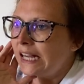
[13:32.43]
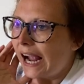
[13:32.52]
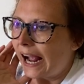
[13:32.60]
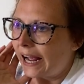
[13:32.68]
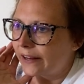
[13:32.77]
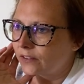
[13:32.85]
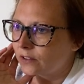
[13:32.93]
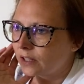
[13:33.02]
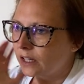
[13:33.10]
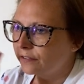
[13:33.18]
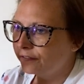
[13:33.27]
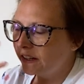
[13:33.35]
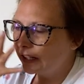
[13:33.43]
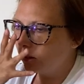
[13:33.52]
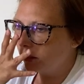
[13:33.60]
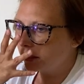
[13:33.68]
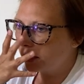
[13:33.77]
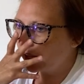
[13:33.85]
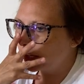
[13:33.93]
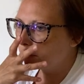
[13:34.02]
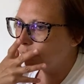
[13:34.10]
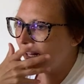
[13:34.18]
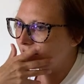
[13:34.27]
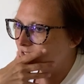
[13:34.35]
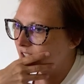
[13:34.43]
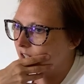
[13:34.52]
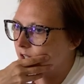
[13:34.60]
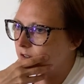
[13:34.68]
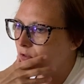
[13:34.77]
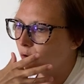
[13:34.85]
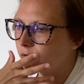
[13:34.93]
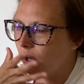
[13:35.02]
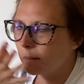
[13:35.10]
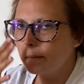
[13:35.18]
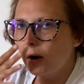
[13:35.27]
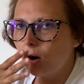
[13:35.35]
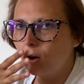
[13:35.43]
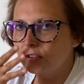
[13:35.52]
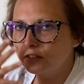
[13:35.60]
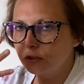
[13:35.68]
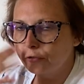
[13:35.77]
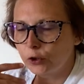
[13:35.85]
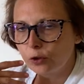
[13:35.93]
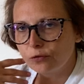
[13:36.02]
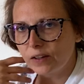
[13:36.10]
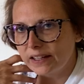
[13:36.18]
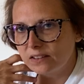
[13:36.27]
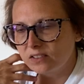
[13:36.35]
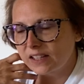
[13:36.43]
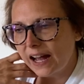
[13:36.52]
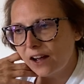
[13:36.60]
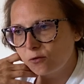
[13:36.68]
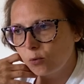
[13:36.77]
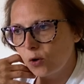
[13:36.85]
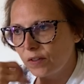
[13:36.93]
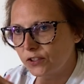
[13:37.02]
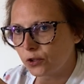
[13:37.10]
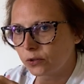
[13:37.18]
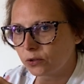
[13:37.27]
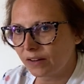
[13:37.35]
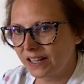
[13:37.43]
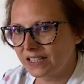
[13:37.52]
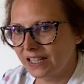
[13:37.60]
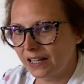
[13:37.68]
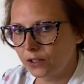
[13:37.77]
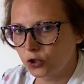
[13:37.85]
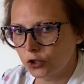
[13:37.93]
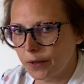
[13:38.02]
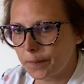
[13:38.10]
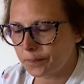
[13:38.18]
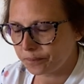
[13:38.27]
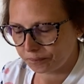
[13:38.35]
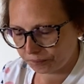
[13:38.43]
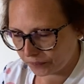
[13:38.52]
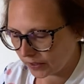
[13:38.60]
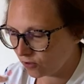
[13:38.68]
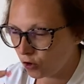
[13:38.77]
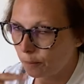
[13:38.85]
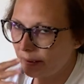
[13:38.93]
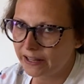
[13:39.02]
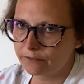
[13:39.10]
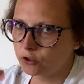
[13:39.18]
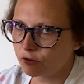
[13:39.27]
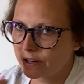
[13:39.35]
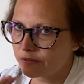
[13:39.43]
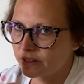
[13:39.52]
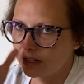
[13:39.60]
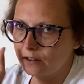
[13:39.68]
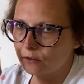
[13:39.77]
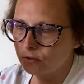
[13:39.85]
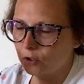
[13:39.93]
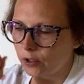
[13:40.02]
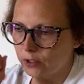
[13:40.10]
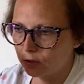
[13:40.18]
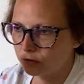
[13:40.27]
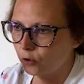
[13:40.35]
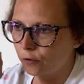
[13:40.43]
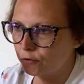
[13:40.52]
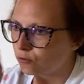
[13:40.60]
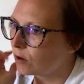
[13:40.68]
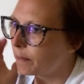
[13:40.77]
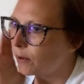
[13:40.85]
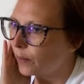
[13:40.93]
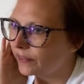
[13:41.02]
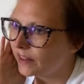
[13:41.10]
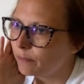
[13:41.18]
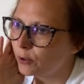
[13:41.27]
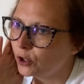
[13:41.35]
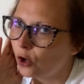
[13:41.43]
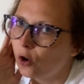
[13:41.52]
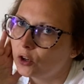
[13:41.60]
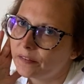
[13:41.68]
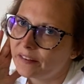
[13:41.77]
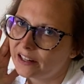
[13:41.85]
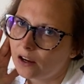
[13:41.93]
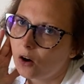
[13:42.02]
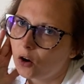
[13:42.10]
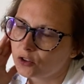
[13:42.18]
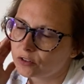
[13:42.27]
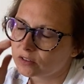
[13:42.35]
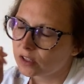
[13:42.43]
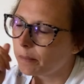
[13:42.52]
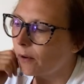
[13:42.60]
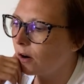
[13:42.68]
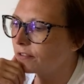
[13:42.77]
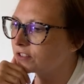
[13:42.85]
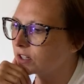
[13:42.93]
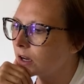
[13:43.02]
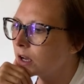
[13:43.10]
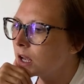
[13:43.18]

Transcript: And they fit like a plastic sort of like mask for your face to have while they're doing the radiation. It's not painful or anything, it's like soft rubber when they put it on and then it hardens up after.